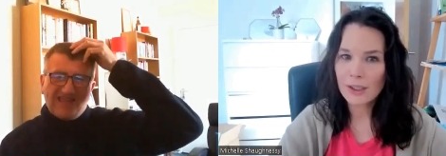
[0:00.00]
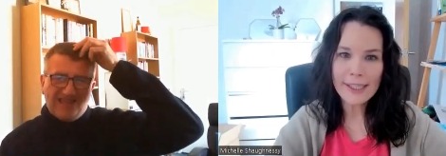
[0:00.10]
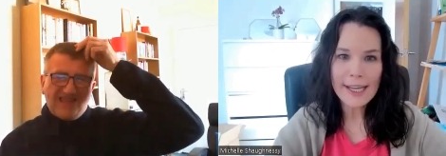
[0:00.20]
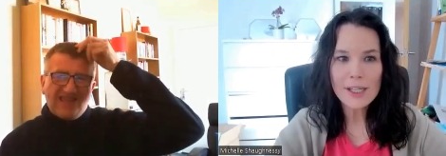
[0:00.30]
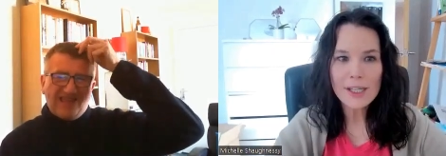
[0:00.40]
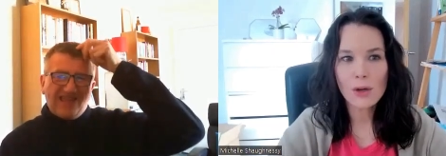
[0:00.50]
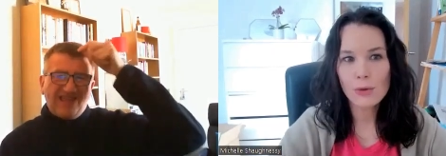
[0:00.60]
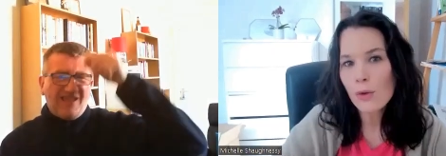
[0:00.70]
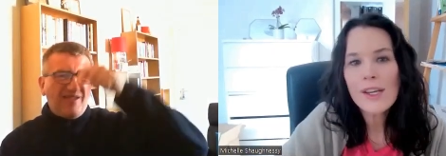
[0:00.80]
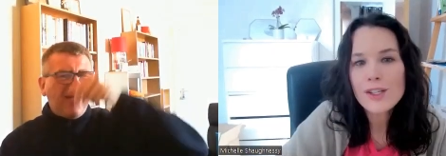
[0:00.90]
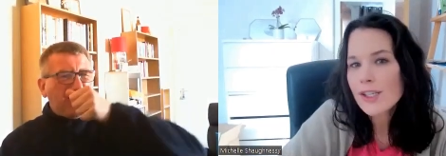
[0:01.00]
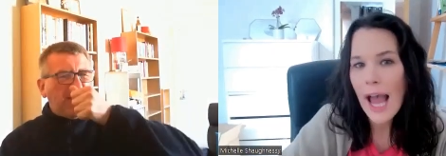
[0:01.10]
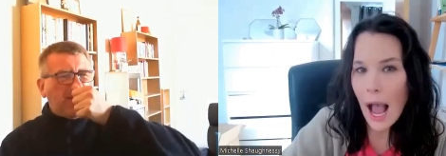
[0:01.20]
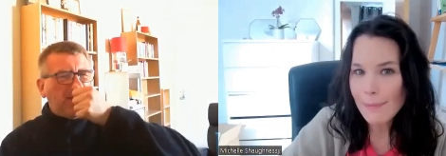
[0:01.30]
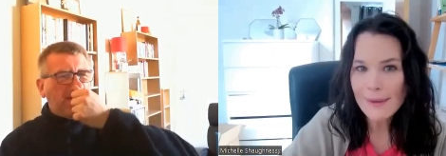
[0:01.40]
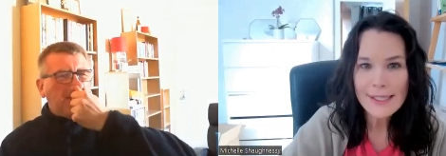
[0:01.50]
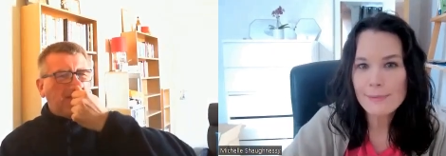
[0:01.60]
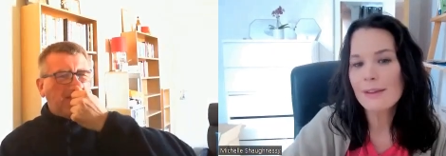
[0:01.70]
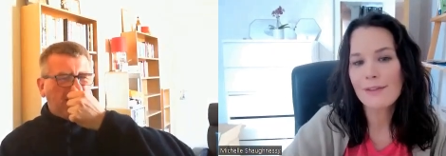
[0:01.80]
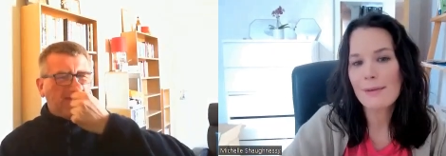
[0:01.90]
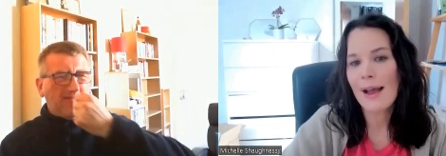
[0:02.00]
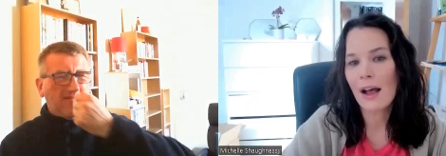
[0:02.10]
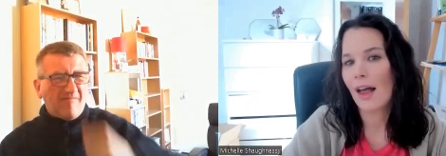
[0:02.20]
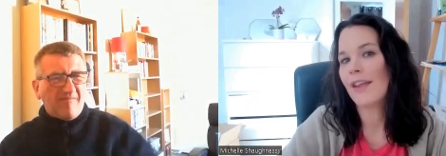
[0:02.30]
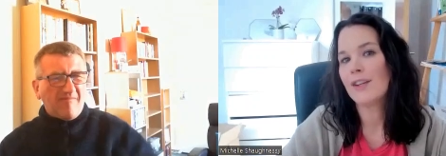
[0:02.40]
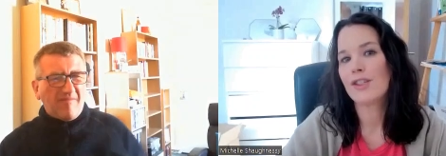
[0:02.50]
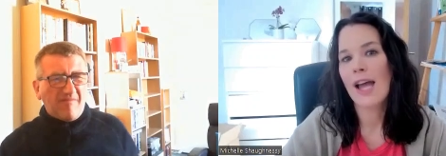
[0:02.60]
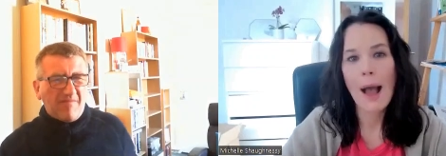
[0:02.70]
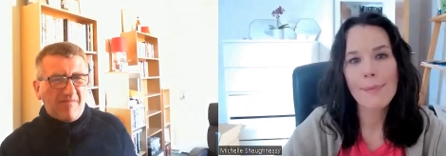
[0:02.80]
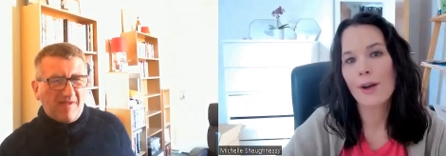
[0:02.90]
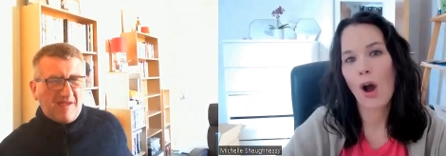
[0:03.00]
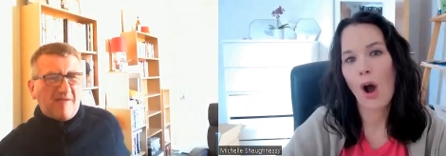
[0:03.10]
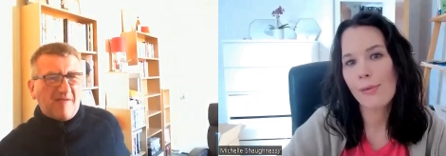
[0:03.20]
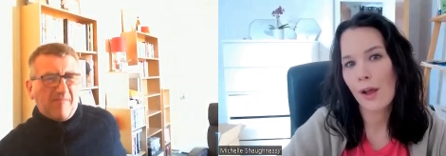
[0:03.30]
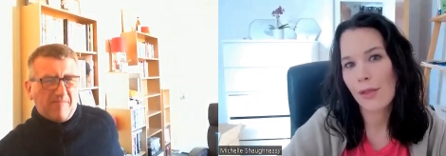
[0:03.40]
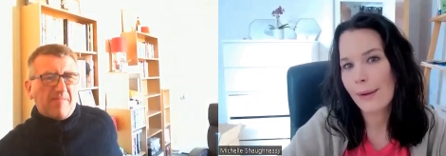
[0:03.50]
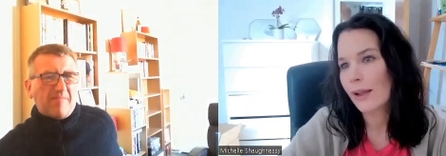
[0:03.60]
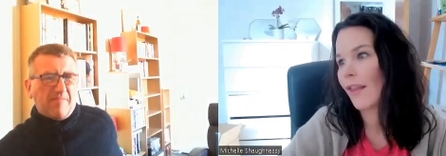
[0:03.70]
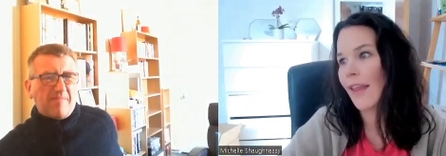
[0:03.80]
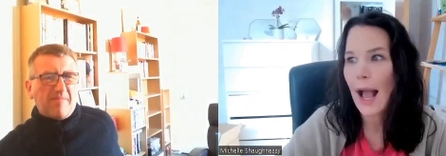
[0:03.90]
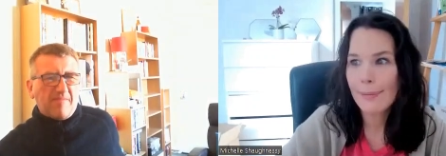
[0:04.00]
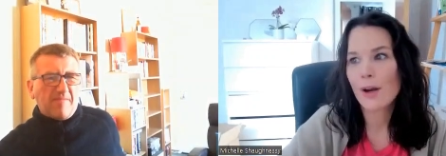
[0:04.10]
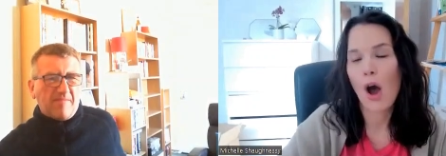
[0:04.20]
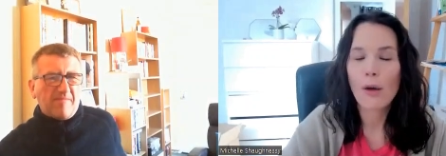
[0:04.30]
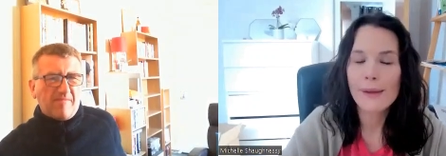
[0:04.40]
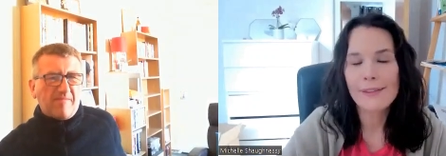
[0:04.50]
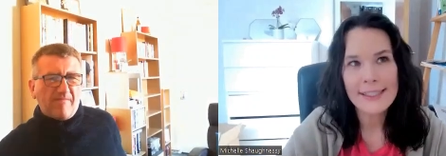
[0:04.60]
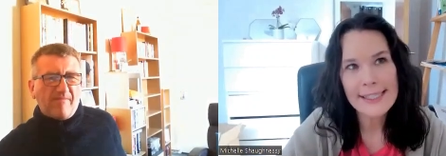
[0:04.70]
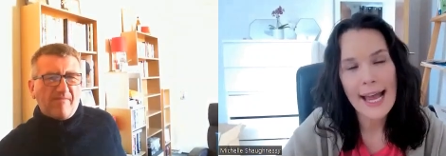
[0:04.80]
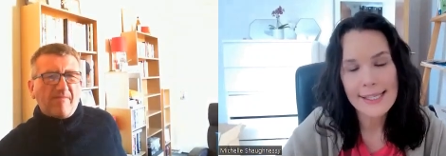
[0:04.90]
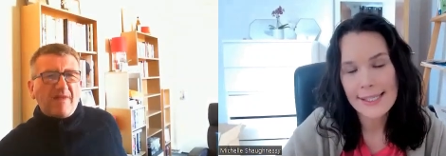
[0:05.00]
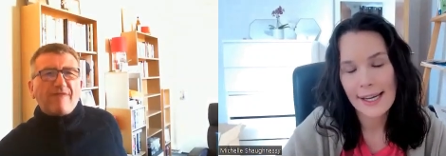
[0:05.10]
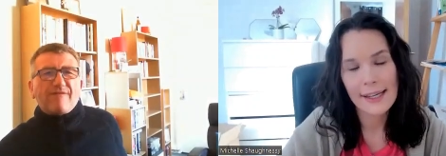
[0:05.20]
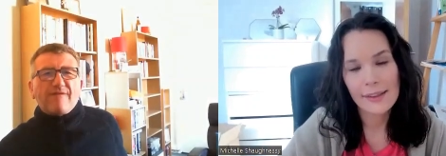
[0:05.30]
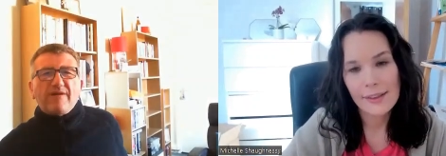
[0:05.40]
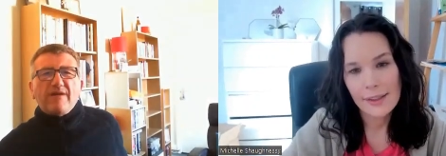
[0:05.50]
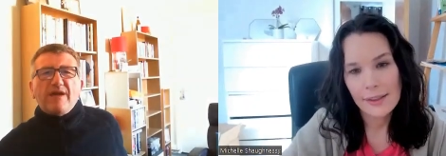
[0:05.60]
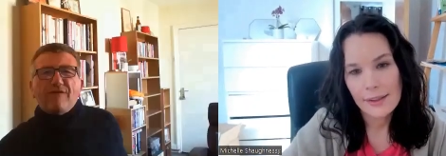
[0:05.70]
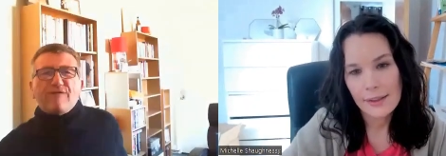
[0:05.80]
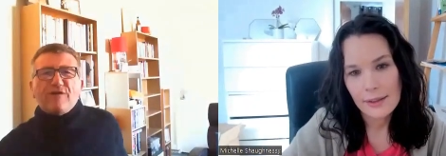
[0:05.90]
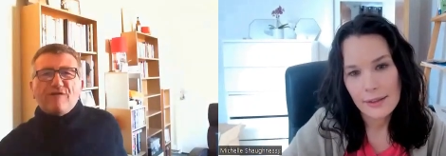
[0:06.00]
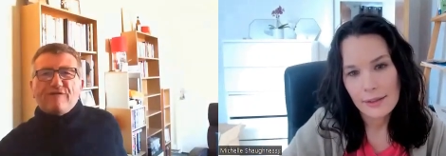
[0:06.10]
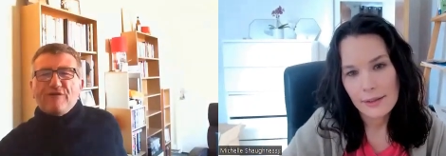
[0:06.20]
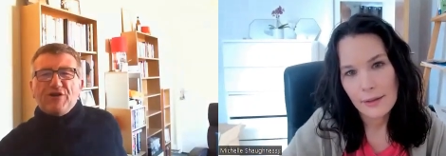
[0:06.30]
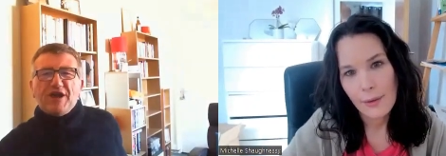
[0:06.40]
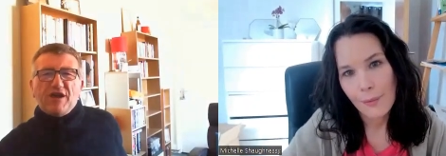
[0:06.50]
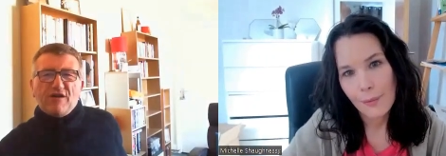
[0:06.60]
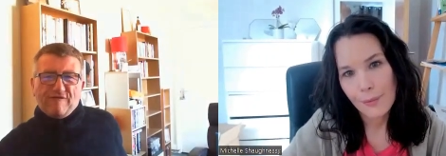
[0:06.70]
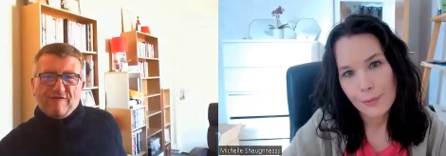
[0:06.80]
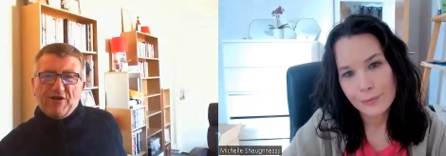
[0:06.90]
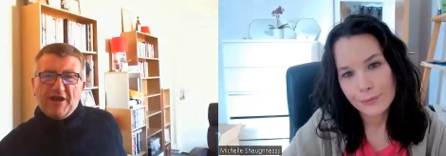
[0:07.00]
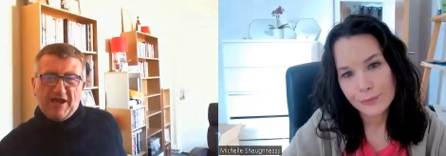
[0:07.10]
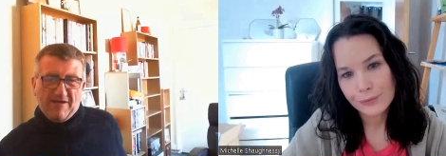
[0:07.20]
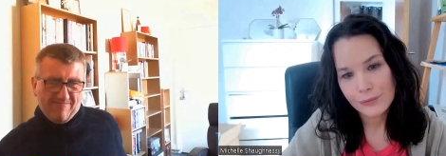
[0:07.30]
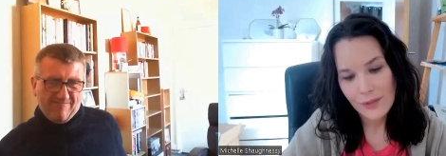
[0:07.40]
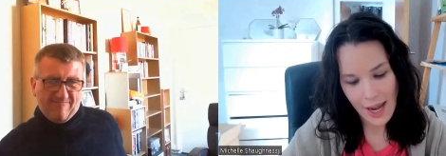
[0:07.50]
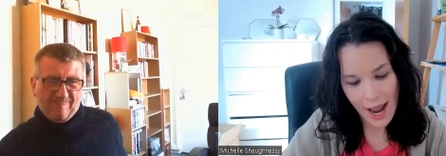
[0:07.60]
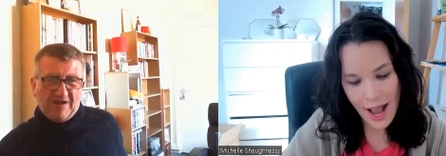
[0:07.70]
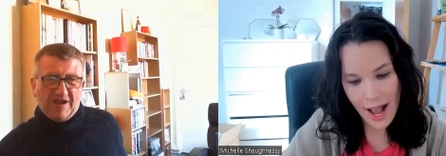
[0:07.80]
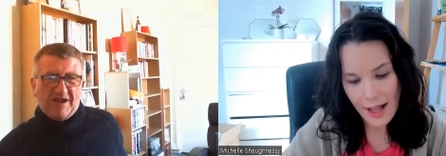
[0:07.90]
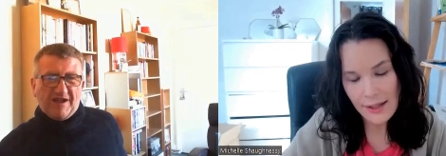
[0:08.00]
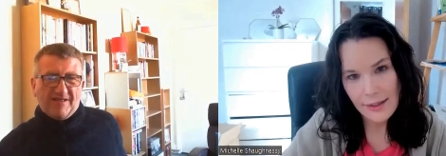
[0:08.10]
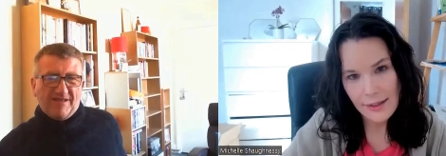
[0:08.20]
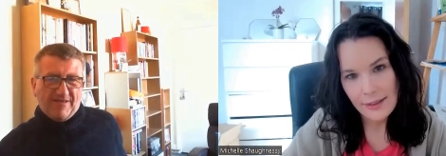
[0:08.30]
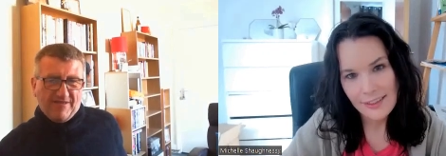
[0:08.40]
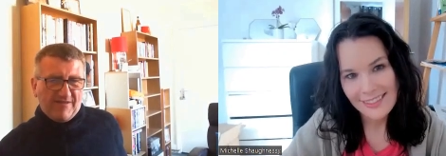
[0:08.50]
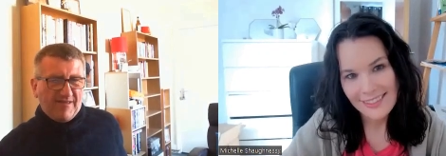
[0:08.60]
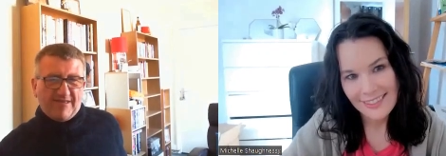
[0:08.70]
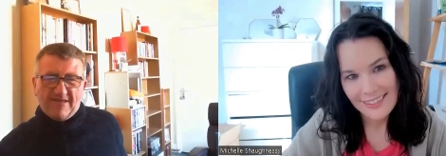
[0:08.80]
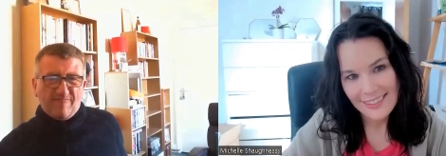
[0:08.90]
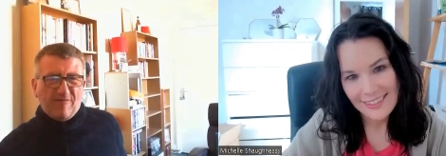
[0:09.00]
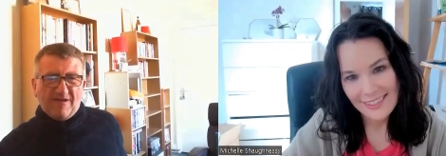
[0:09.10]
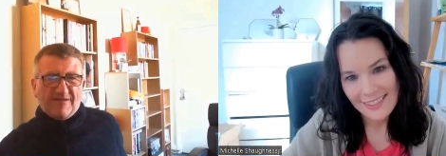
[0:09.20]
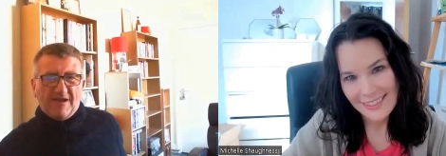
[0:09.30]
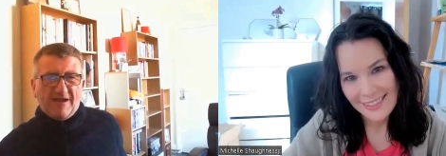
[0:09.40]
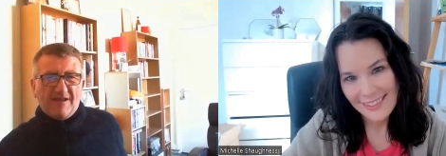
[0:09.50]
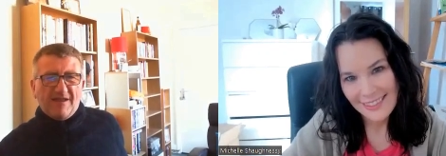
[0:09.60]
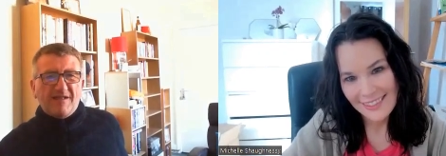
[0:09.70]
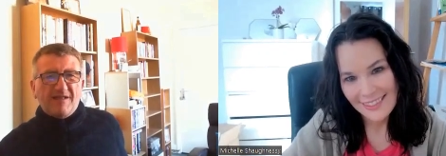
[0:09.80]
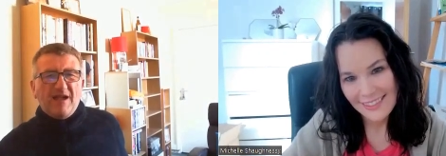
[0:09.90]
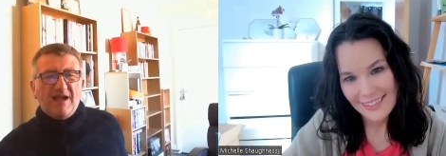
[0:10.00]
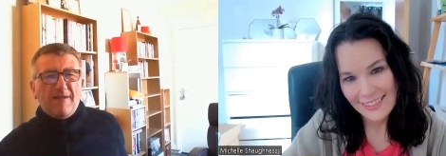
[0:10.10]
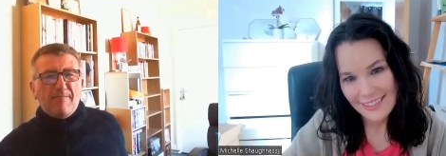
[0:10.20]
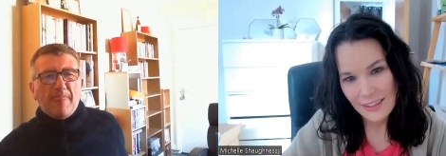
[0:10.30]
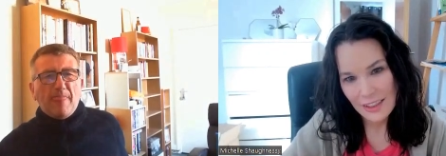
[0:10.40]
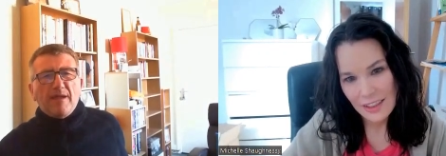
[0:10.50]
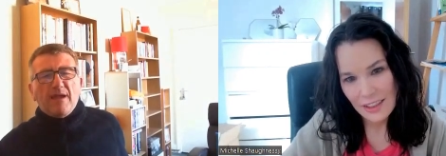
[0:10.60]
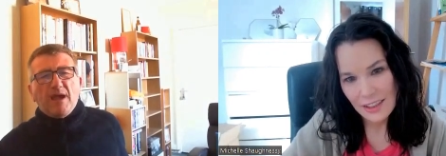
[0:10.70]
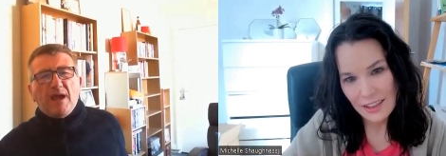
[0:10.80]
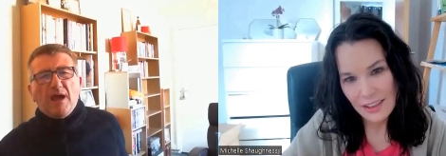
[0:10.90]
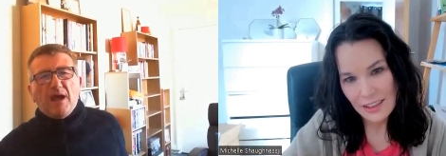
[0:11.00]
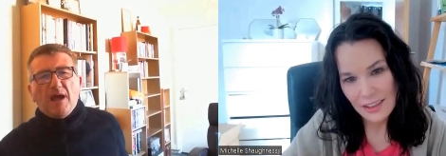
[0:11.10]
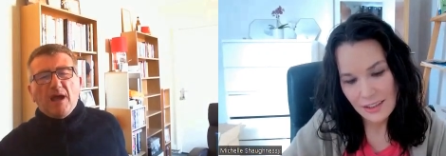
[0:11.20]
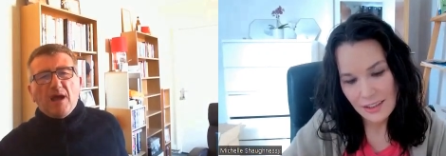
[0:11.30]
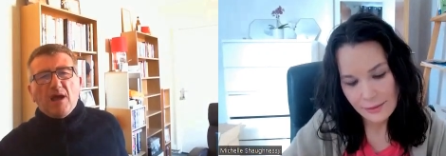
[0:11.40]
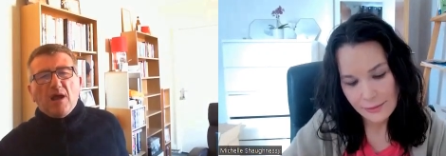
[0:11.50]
Speaker 1: or a lady show. No, they just happen to be female and they just happen to all be on the bill and they happen to all be fantastic. If
Speaker 2: if you're funny, you're funny. Yeah. Marvelous. It's as simple as that. Um uh